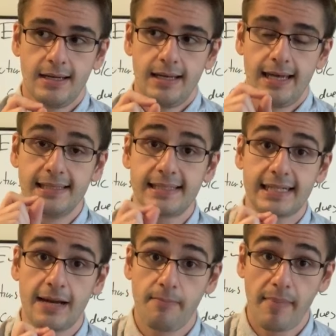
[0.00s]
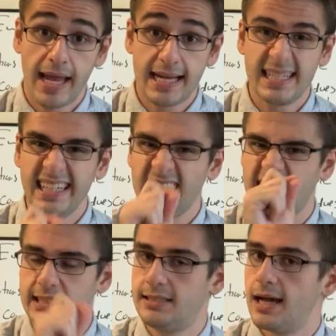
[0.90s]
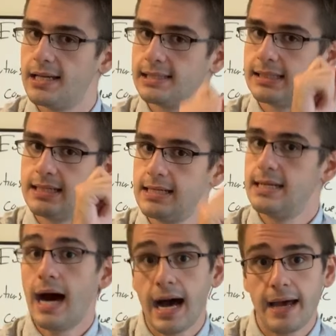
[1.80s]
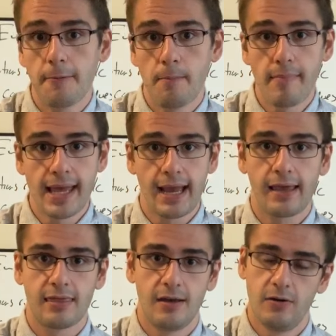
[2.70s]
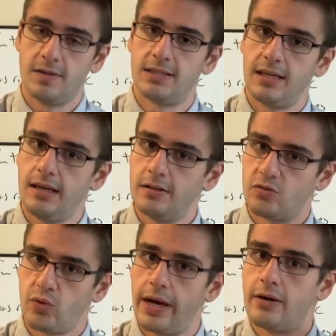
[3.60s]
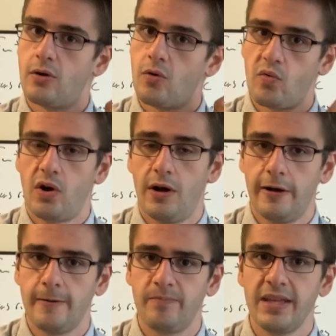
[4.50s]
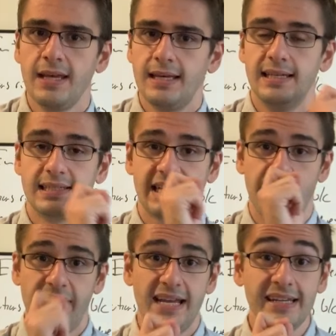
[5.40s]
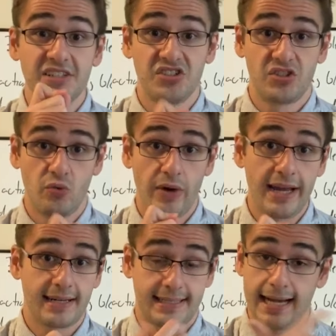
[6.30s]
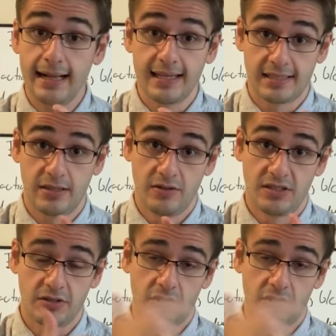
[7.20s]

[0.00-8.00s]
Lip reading: his commanding does not make those things right or wrong. His commanding is just a way to tell us that those things